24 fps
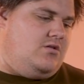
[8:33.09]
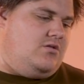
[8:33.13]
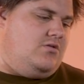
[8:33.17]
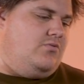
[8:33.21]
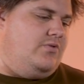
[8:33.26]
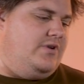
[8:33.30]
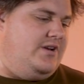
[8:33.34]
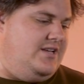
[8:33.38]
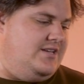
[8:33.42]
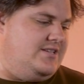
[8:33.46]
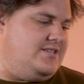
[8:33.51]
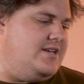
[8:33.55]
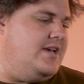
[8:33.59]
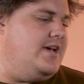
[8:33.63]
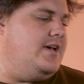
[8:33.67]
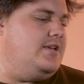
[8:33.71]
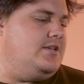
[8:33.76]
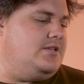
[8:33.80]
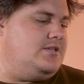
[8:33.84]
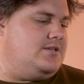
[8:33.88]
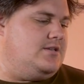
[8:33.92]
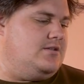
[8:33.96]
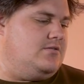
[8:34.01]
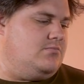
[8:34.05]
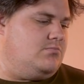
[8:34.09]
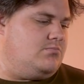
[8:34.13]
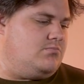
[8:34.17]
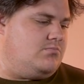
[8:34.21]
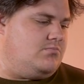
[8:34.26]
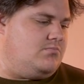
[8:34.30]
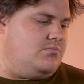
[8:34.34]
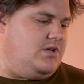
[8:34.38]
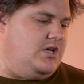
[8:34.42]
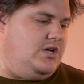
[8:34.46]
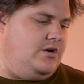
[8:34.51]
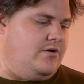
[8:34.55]
When he says,
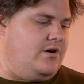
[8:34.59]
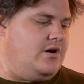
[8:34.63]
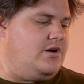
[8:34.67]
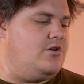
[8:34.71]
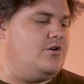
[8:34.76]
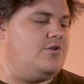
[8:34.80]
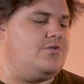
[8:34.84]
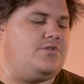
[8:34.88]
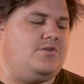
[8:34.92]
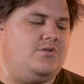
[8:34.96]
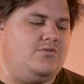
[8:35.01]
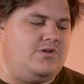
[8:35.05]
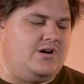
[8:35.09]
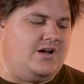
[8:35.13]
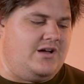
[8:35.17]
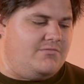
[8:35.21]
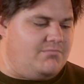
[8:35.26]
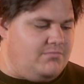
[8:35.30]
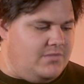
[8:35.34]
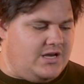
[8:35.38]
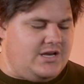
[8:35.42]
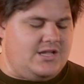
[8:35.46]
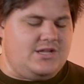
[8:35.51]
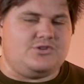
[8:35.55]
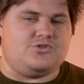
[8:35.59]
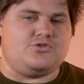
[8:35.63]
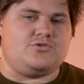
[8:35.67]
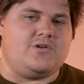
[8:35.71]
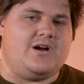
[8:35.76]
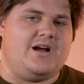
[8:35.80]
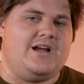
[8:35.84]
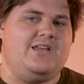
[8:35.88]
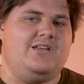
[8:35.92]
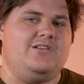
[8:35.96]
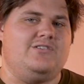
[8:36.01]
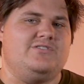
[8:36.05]
"Here on earth you will have many
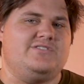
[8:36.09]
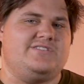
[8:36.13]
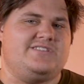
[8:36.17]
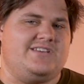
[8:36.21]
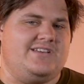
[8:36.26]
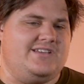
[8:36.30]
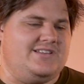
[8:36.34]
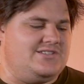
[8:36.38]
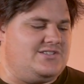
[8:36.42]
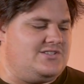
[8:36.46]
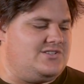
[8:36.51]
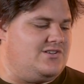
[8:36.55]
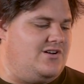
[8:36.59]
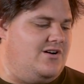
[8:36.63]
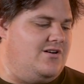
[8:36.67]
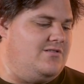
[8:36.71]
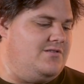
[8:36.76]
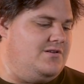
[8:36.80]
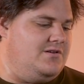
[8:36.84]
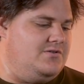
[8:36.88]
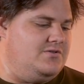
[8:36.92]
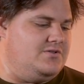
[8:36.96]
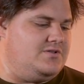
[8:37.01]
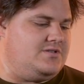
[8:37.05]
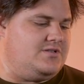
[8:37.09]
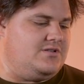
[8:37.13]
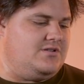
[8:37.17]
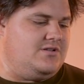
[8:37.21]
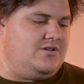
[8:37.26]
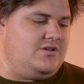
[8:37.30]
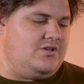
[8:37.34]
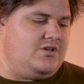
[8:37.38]
trials and sorrows,